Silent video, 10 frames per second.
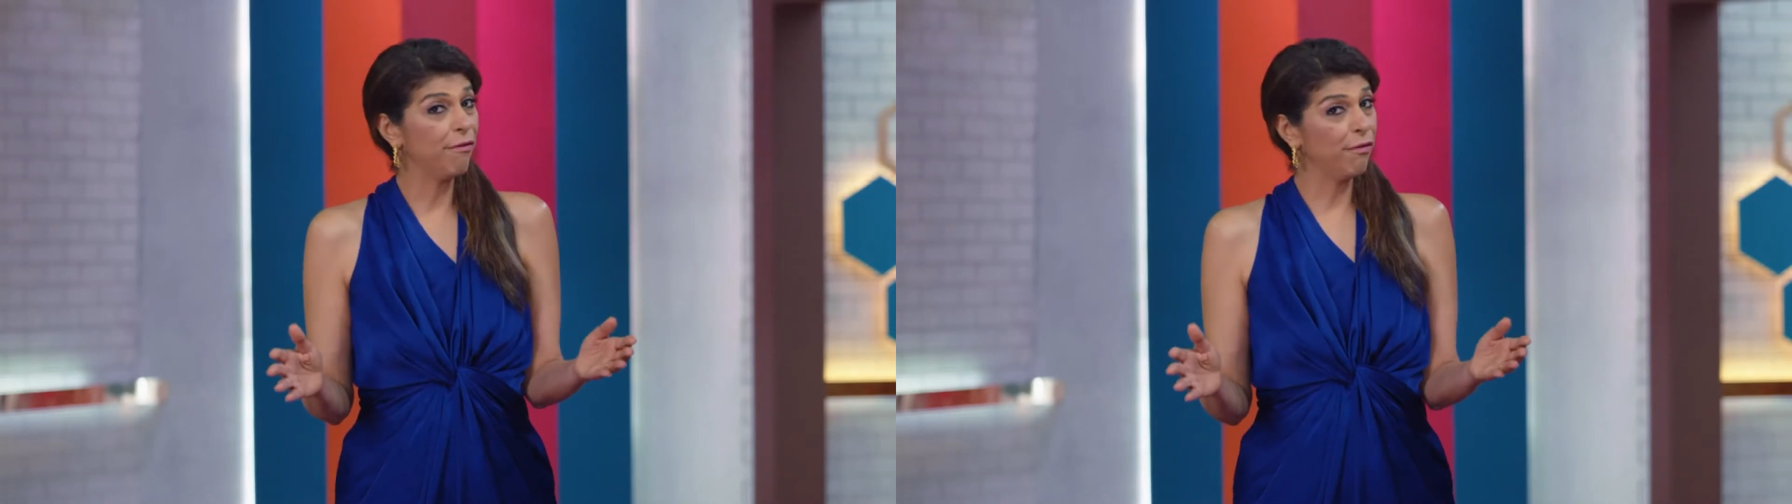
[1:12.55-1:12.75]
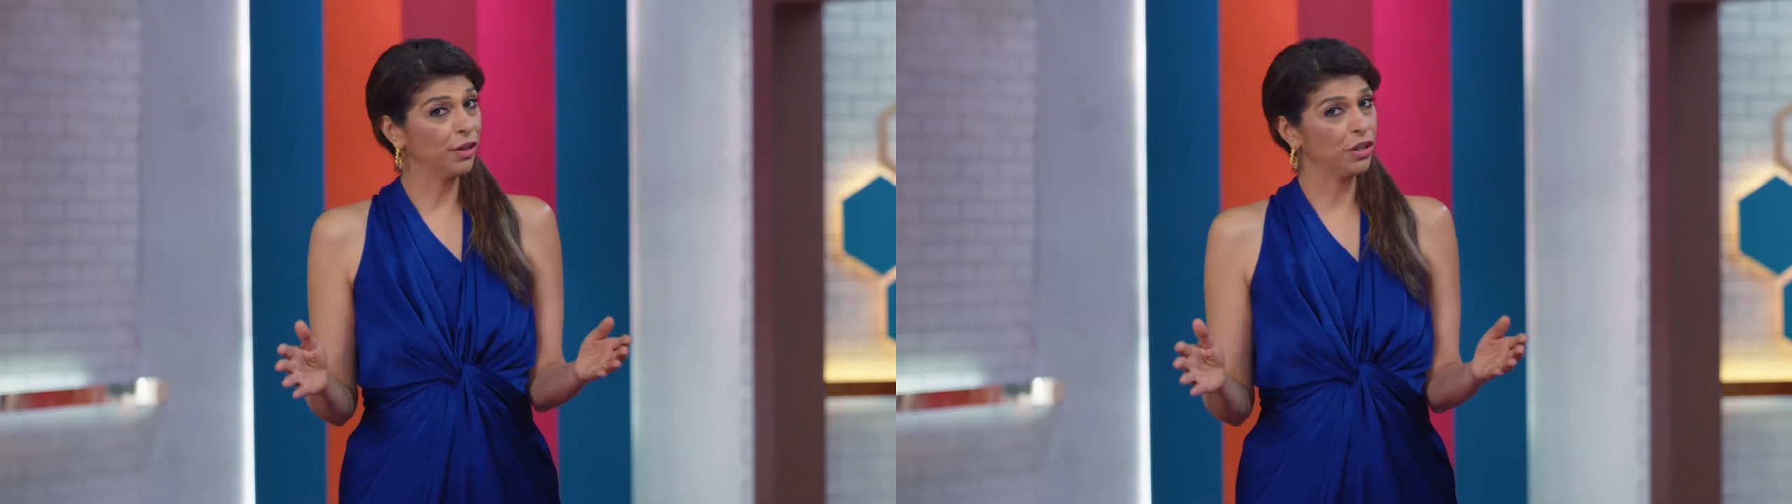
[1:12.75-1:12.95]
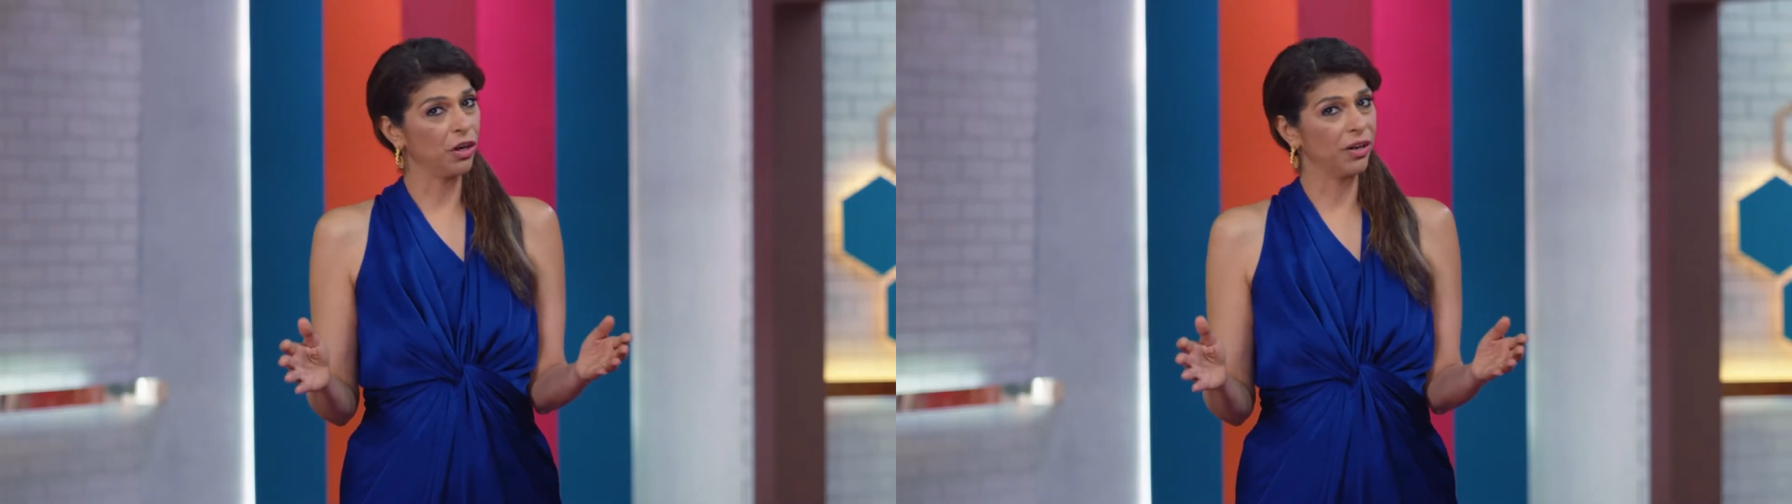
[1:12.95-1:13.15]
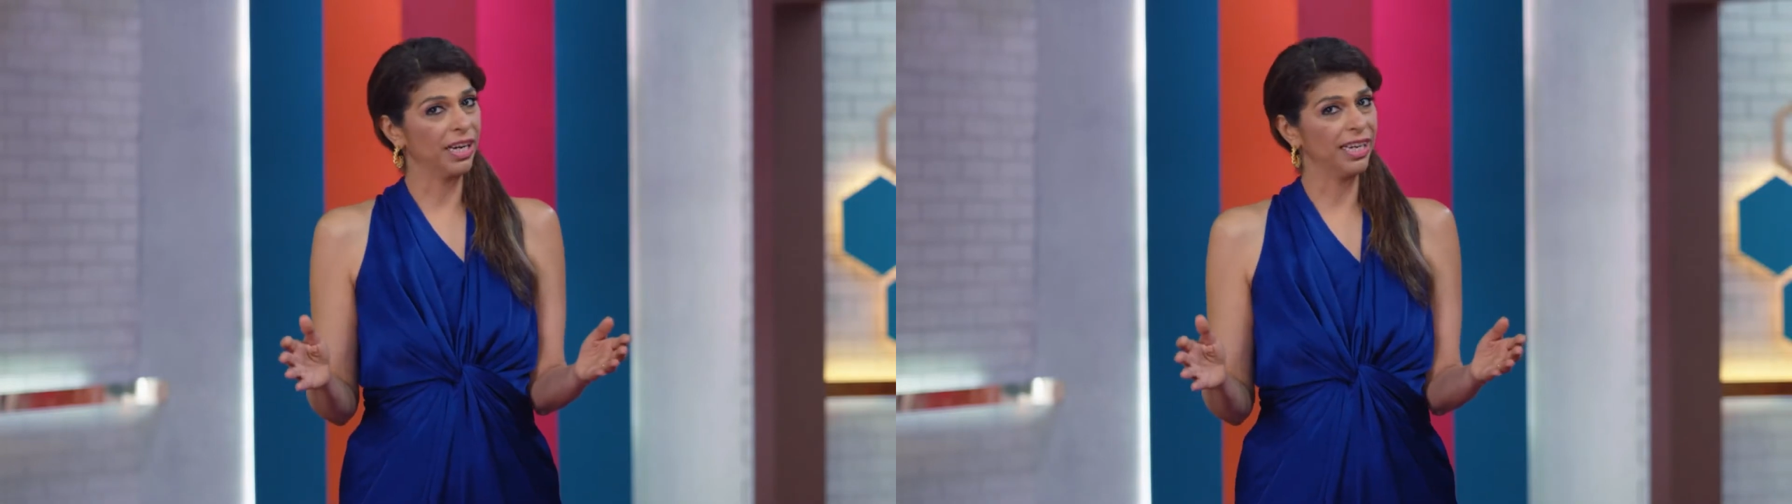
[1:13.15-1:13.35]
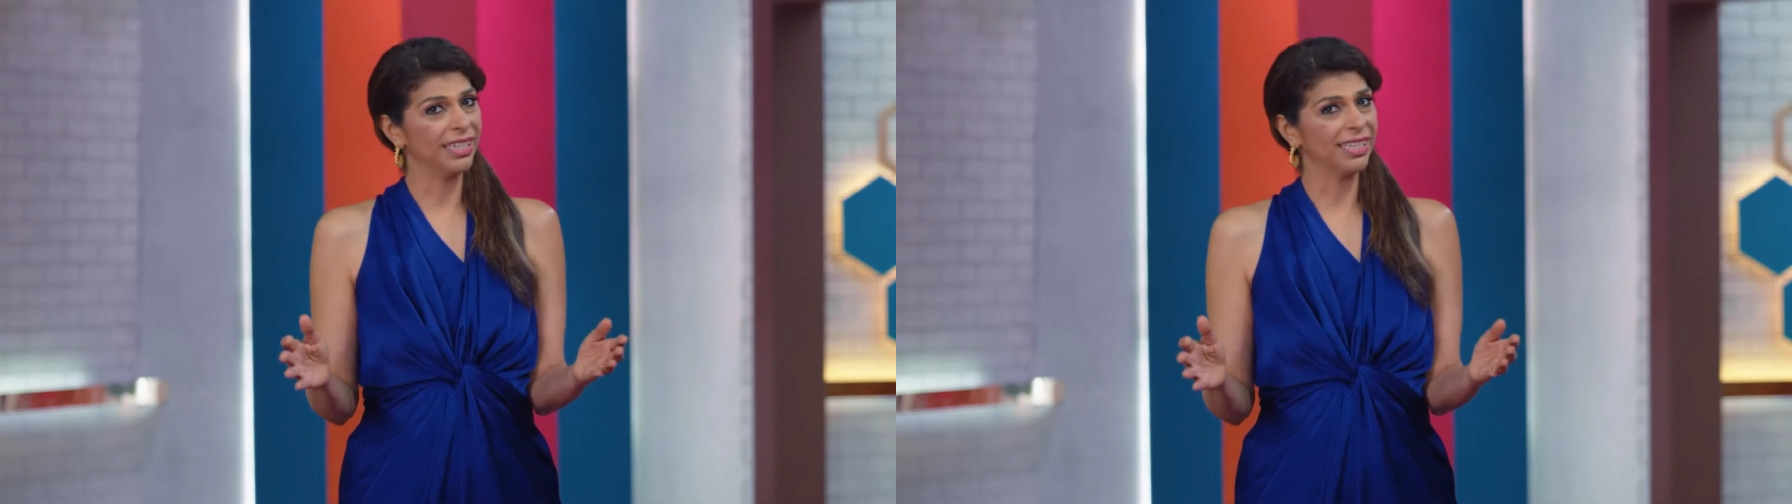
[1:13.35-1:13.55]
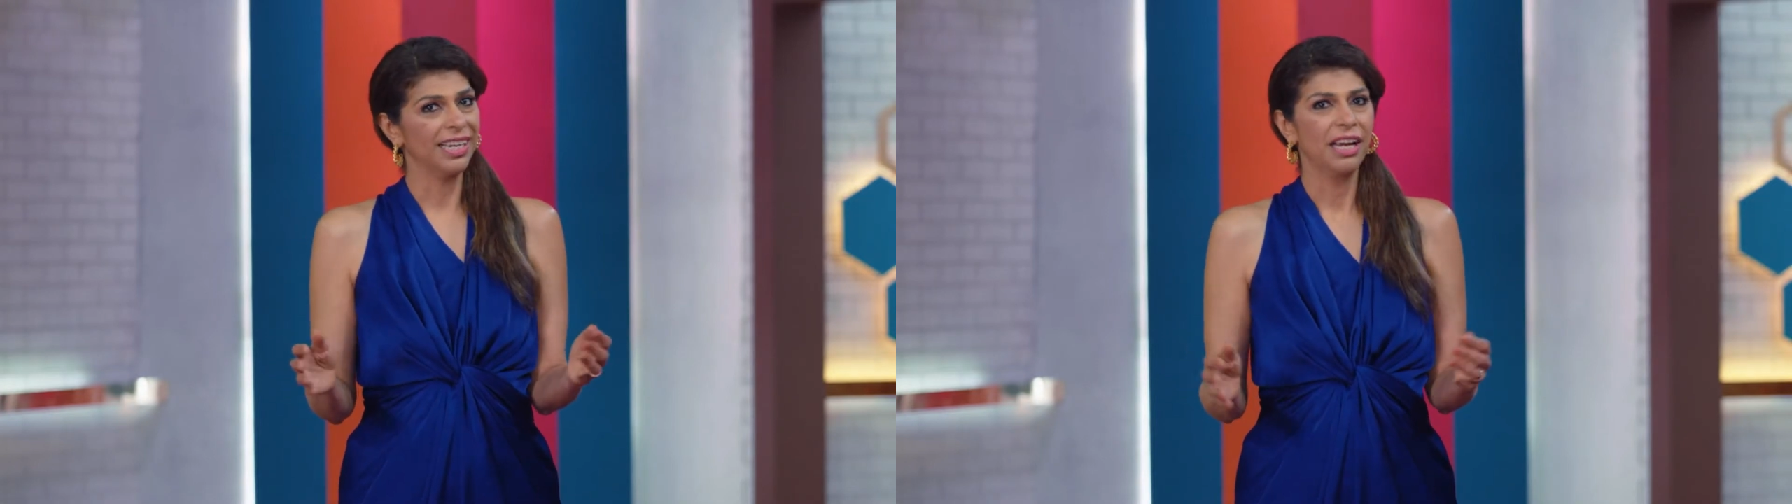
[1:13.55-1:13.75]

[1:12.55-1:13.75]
for chocolate,